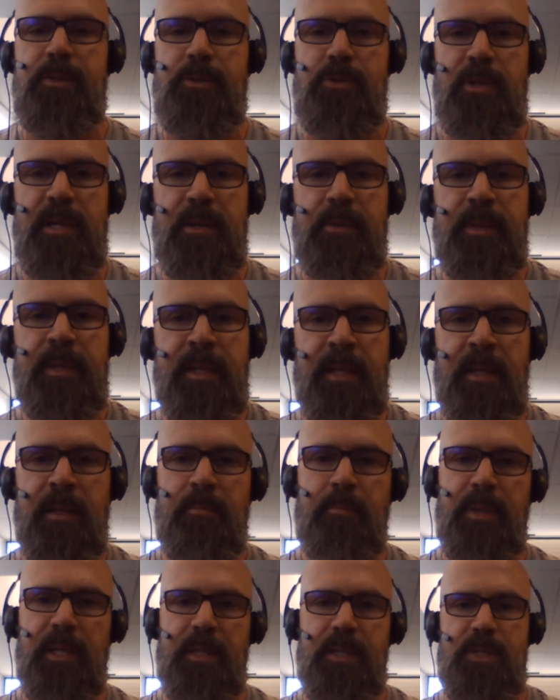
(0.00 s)
drowning in
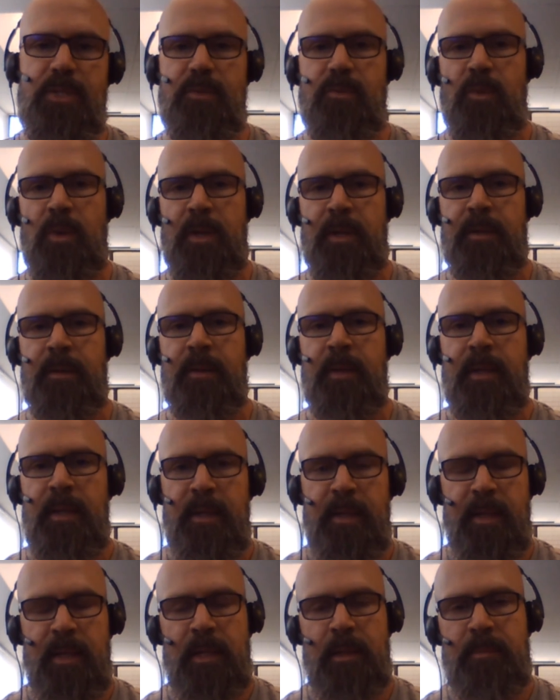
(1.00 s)
buckets of water.
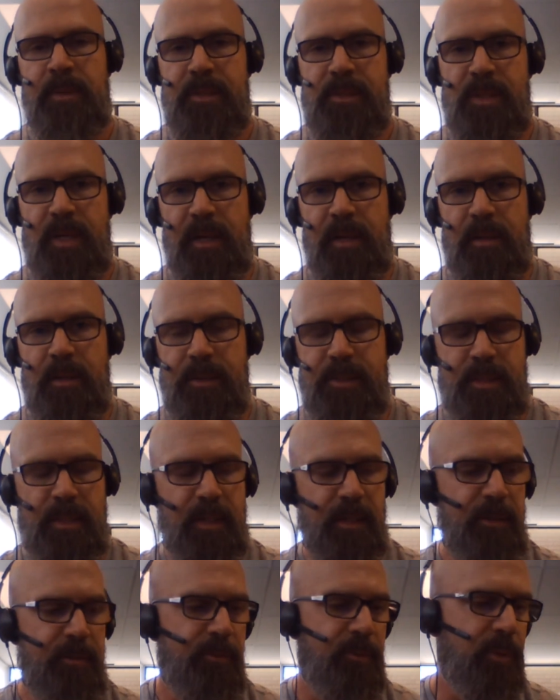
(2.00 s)
And I'm going to tie it all
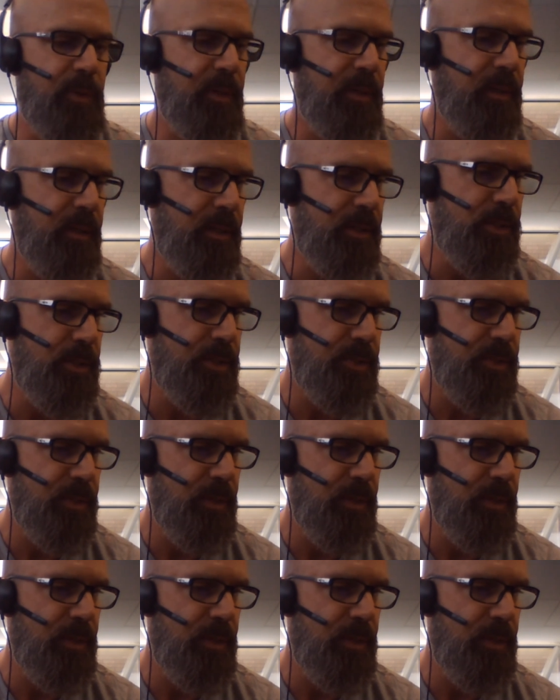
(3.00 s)
together for you in just